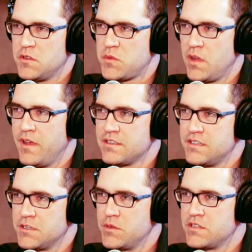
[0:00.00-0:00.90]
was probably about
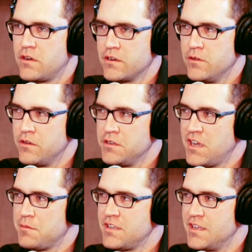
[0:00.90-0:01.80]
6 when I started going on
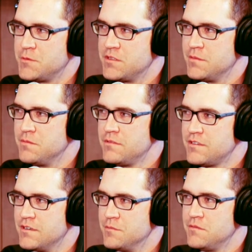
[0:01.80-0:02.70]
job sites with him.
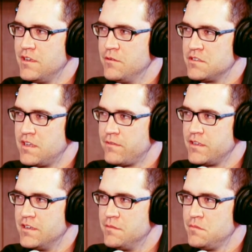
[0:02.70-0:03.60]
So it was
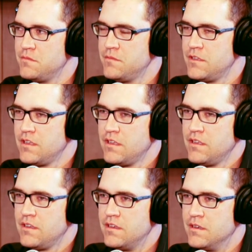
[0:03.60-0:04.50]
definitely
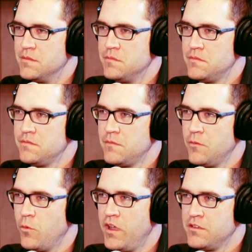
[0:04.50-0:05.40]
a
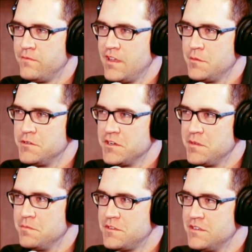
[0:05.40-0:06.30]
well-developed
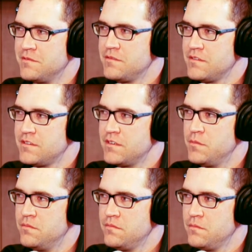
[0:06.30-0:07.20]
dream to
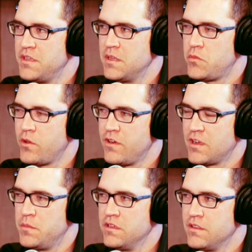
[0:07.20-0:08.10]
be to the point where I
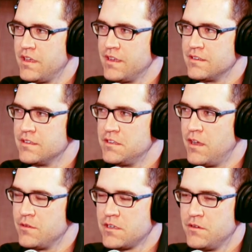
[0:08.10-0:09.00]
could build things. And,
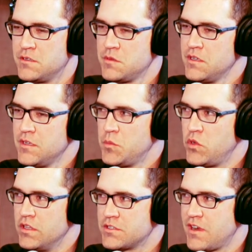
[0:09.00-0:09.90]
I was always
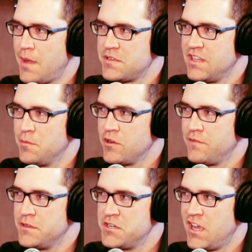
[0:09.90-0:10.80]
pulling scraps of lumber off
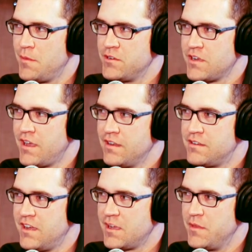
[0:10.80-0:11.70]
the job and trying to
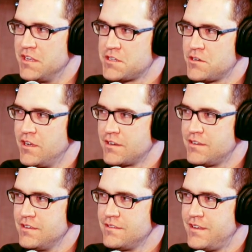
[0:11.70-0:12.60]
tuck them in his truck
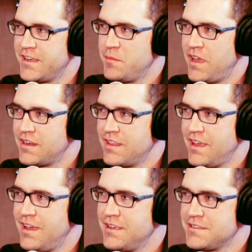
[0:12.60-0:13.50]
to take them back to the house.